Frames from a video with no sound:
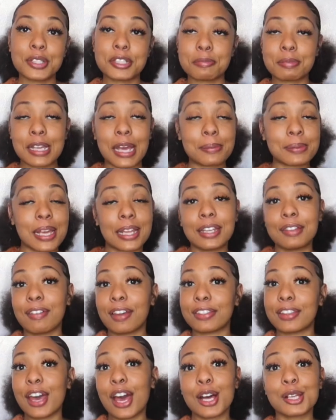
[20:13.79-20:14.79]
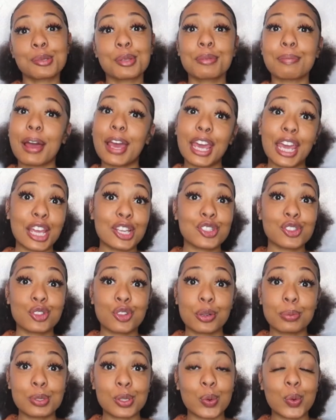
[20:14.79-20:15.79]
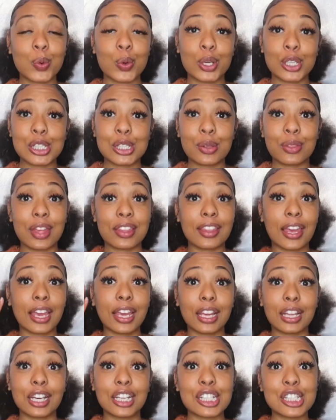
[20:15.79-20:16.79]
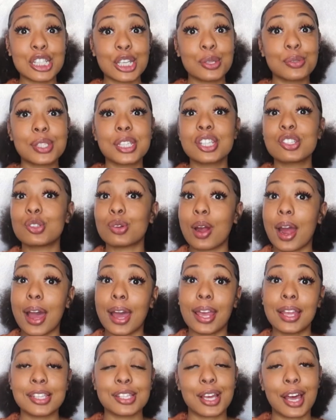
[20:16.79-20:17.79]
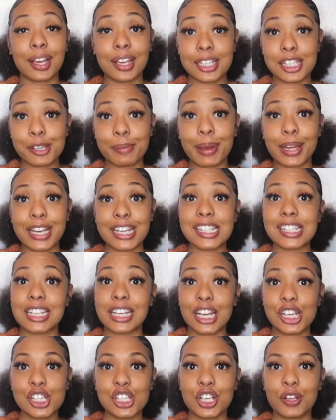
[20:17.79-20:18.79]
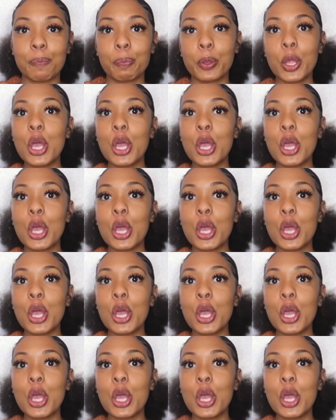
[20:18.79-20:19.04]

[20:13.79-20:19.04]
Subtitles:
Sometimes I leave out the house with my edge strips on so that they can continue to dry until I get to my destination.